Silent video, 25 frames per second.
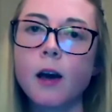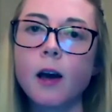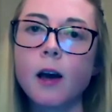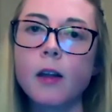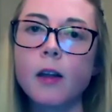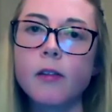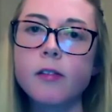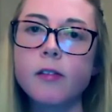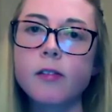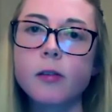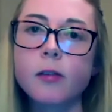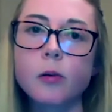
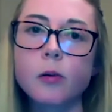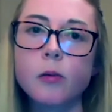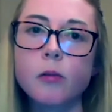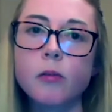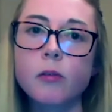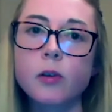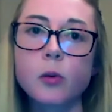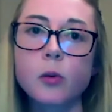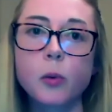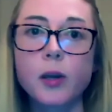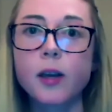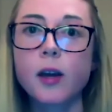And
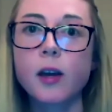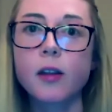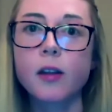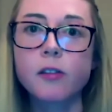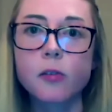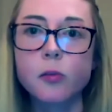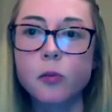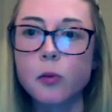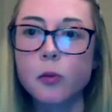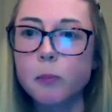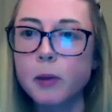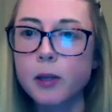so quick
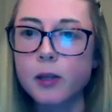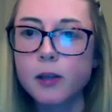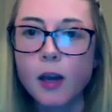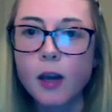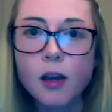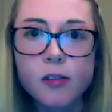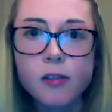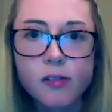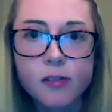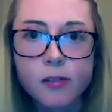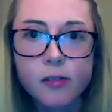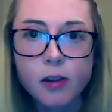answer would be
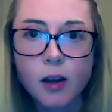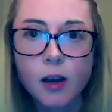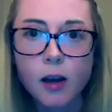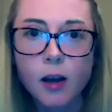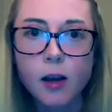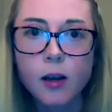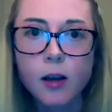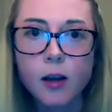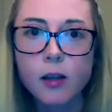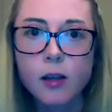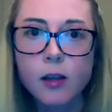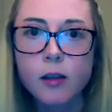yes,
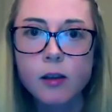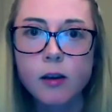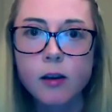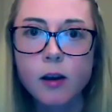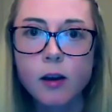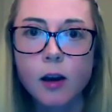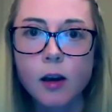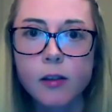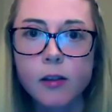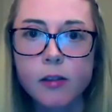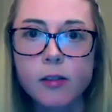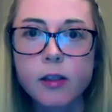I
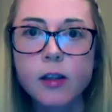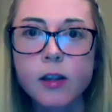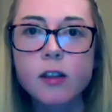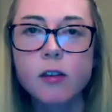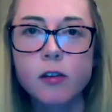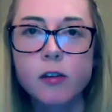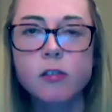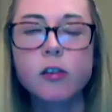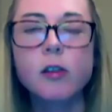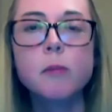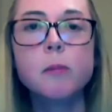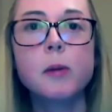think
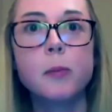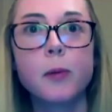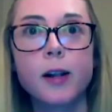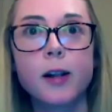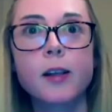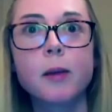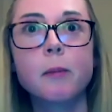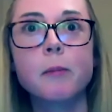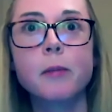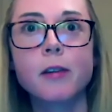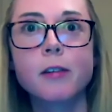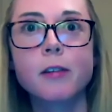they should be
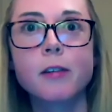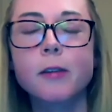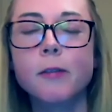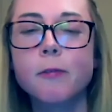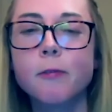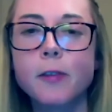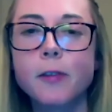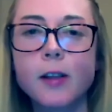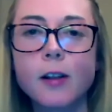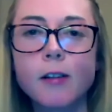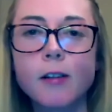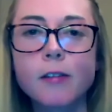welcomed into
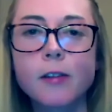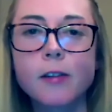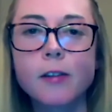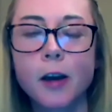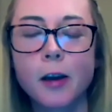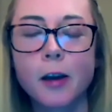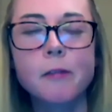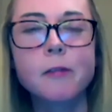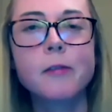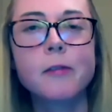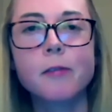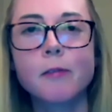the field.
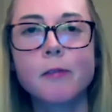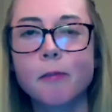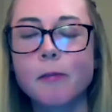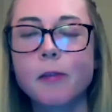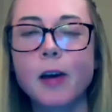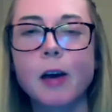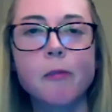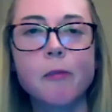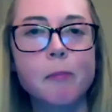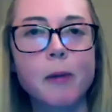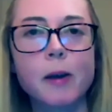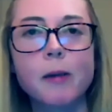I'd
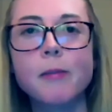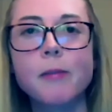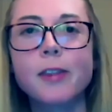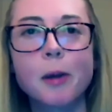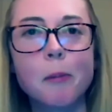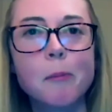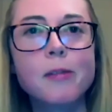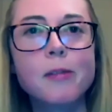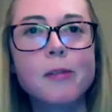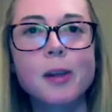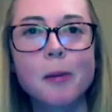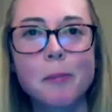have my
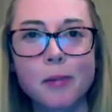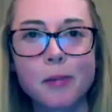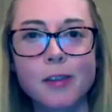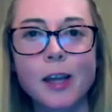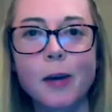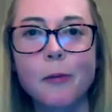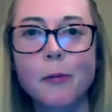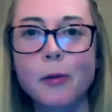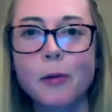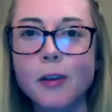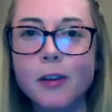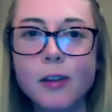thumbs up to
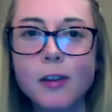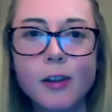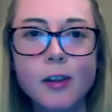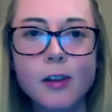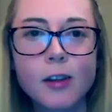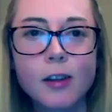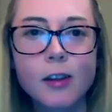that one.